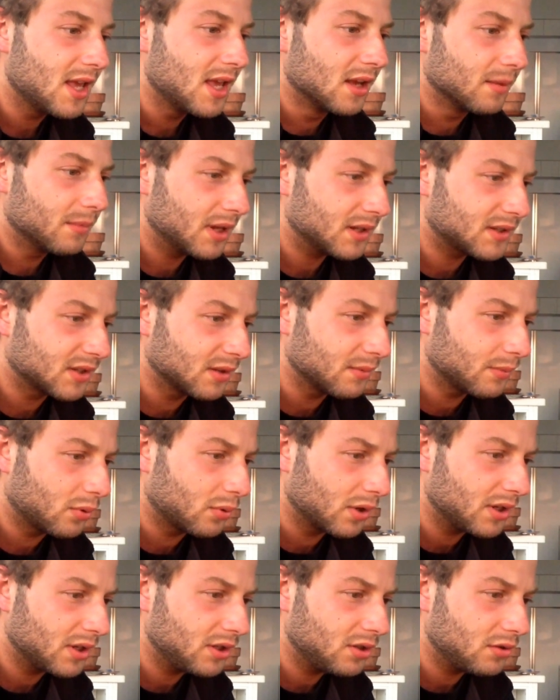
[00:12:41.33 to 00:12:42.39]
But at some
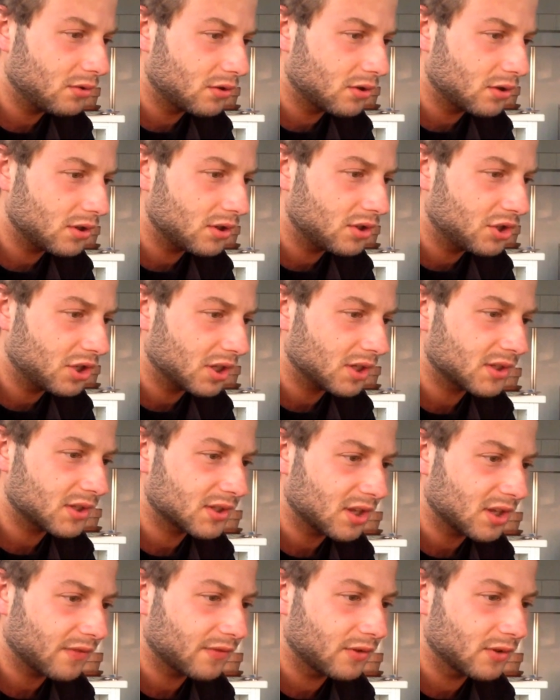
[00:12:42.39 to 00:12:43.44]
point, you could just
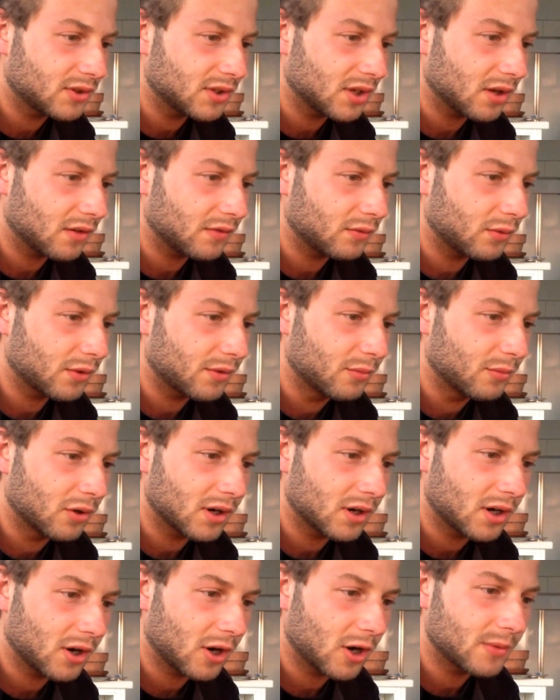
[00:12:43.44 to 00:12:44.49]
stuff yourself with more
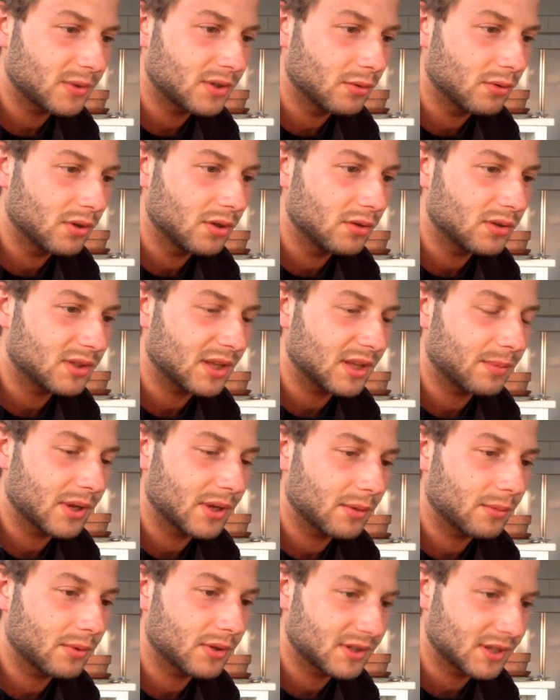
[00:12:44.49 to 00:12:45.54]
carbs to reduce
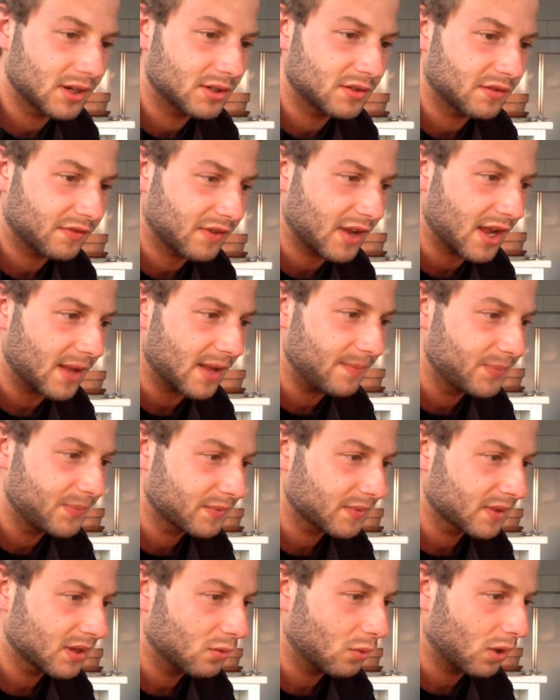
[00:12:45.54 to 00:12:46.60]
that percentage of fat
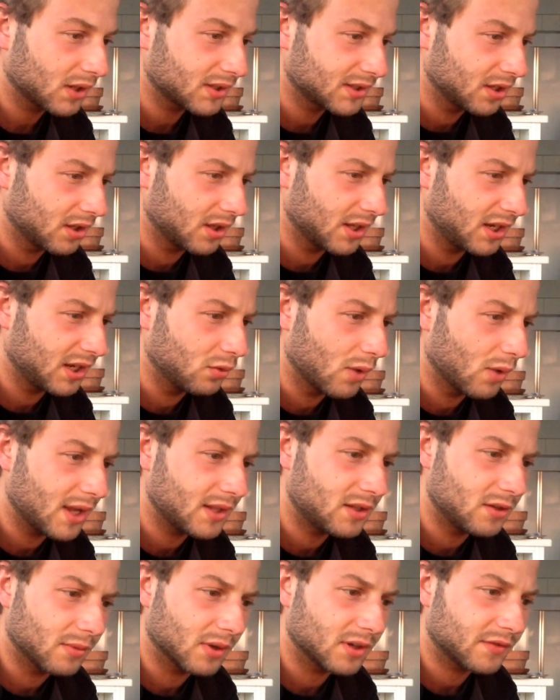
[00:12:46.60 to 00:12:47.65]
while still eating way
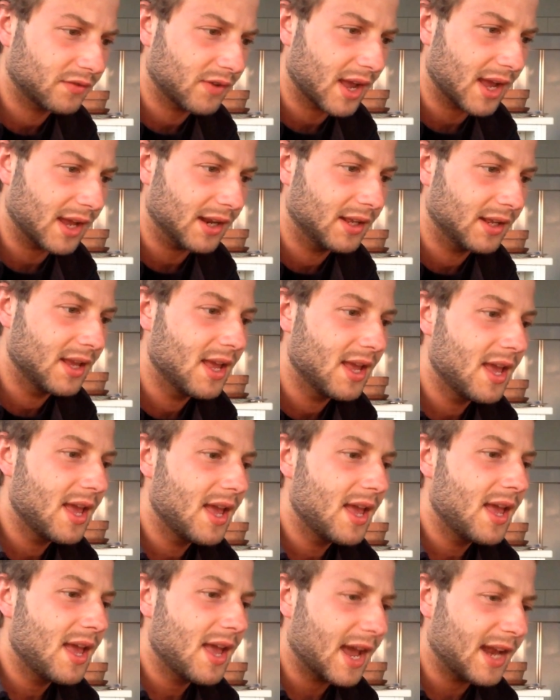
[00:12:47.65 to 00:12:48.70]
too much fat.
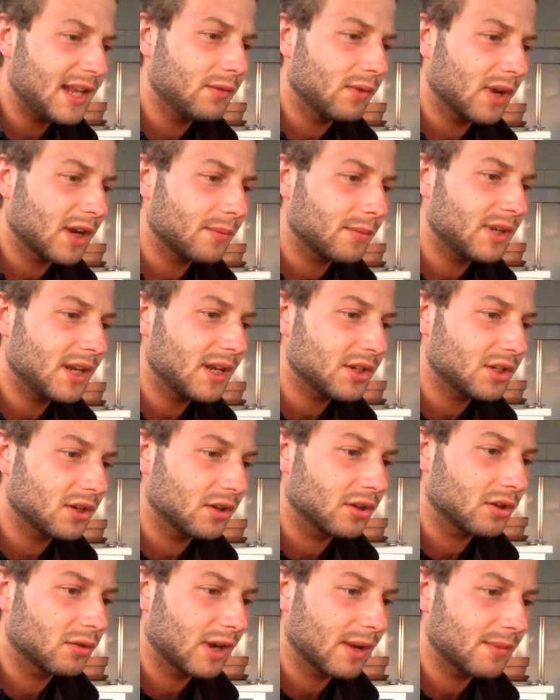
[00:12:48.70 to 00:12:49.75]
Any recommendation on the
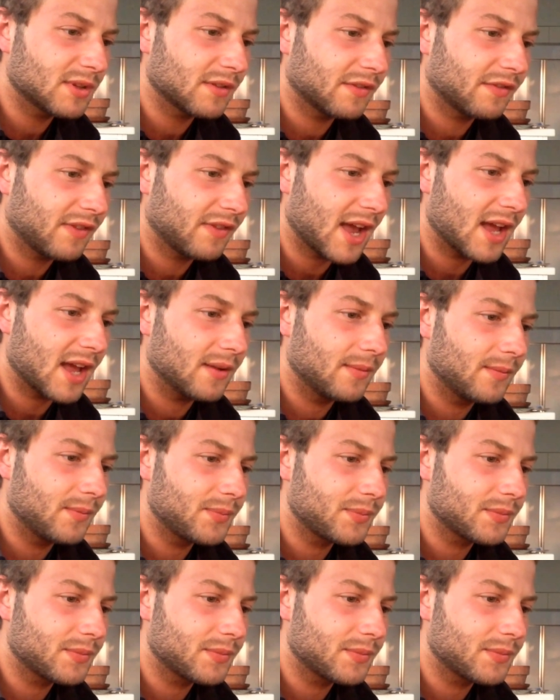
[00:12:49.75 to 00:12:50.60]
grams of fat